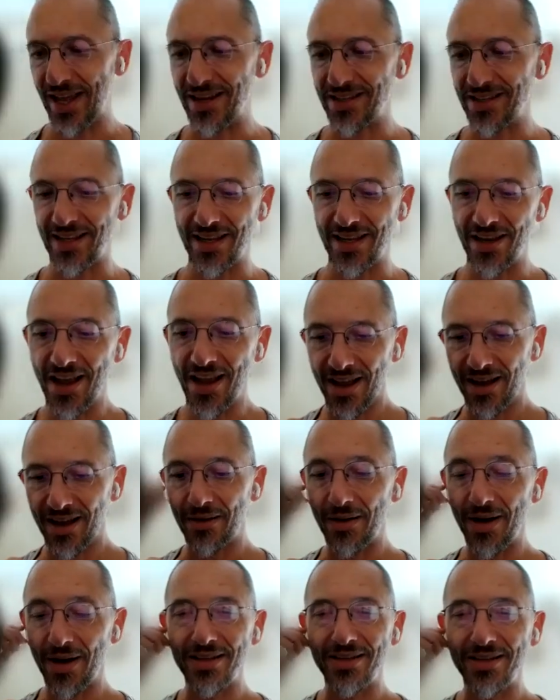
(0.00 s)
end, it's like,
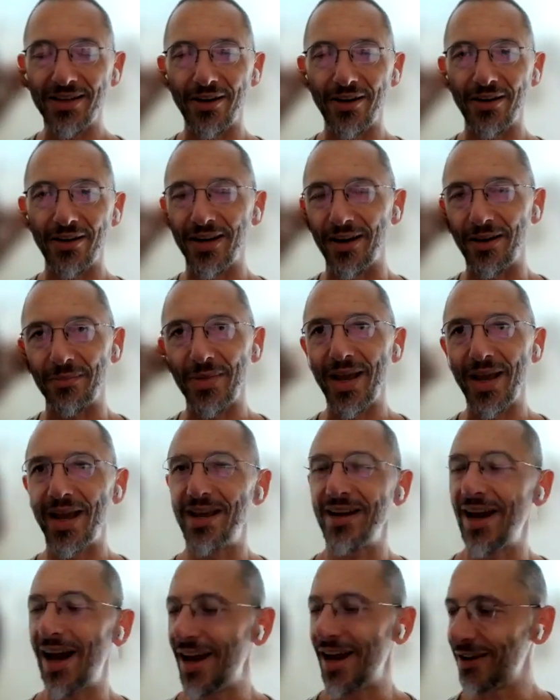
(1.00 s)

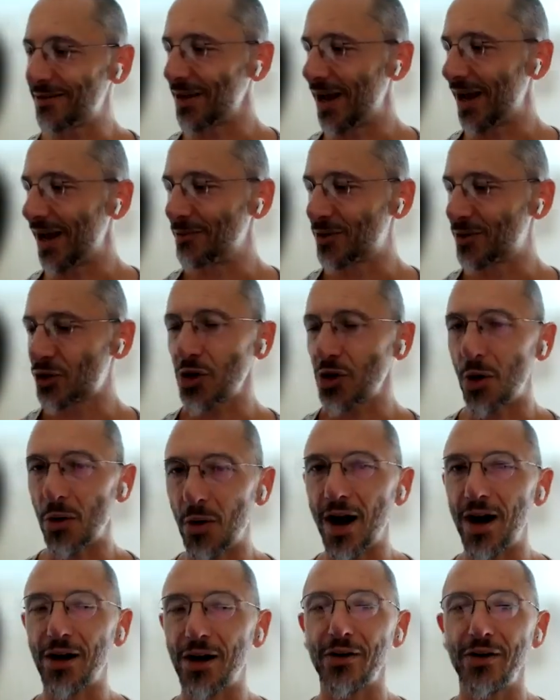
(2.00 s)
man, I'm so
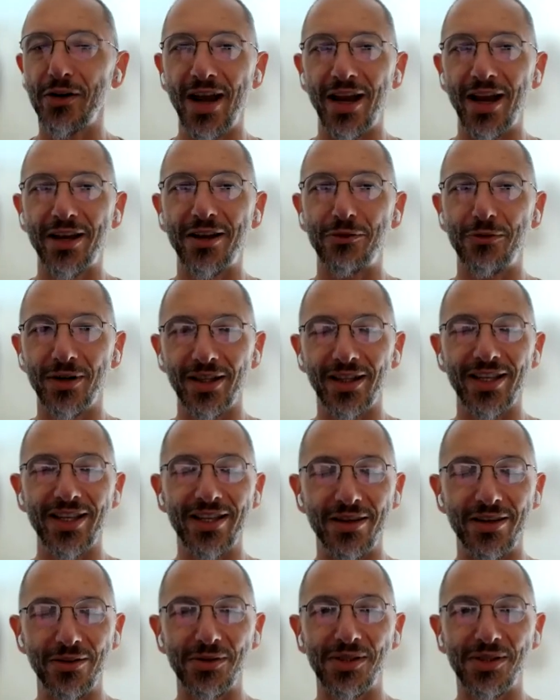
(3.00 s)
hungry, I could really
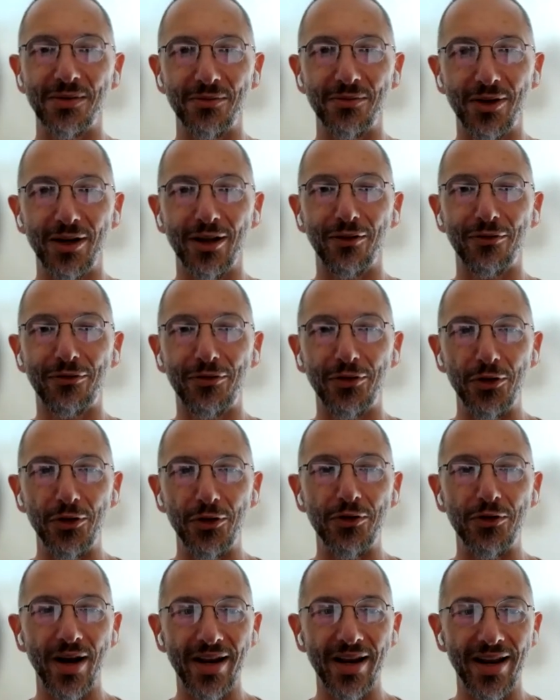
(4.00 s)
use some real
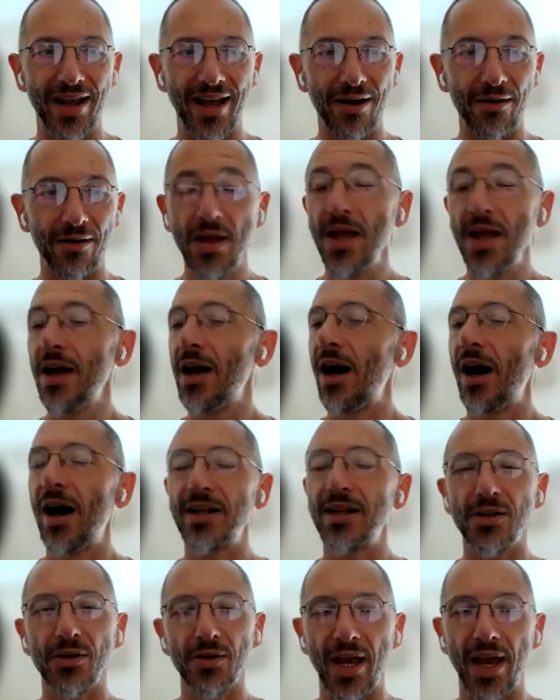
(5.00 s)
food right now.
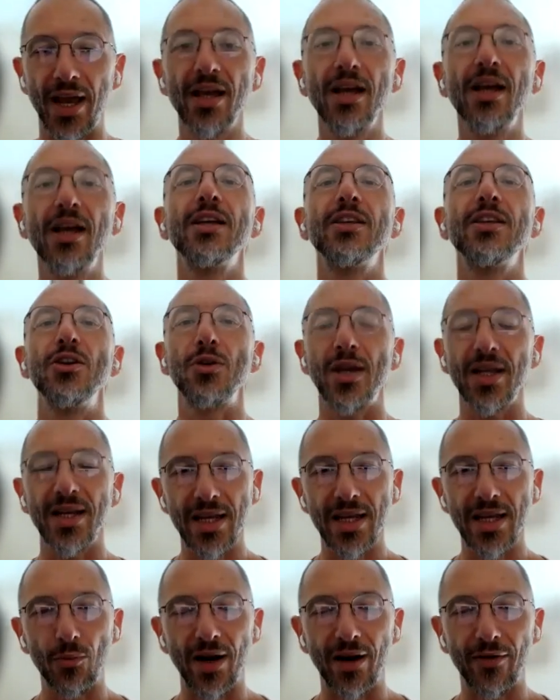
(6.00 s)
That's okay. You can
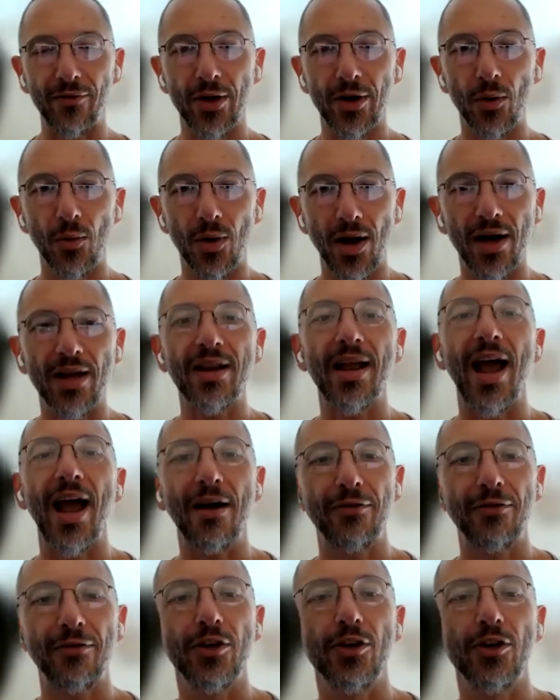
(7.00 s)
eat whatever you want
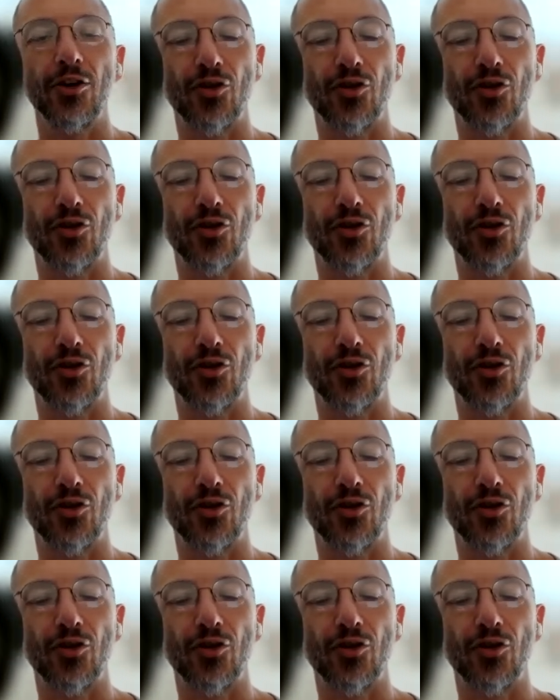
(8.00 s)
after you